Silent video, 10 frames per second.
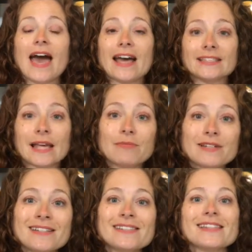
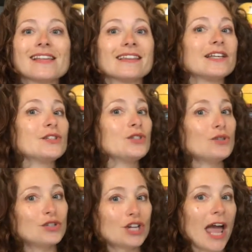Acceptance leads
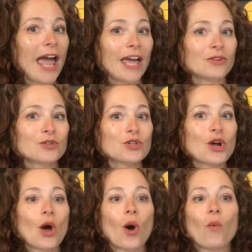to change,
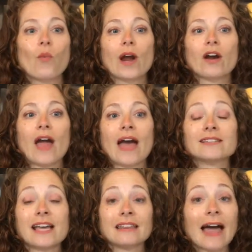
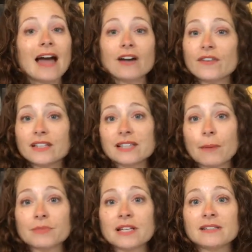whereas a lack of
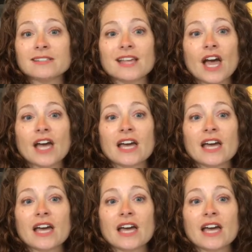acceptance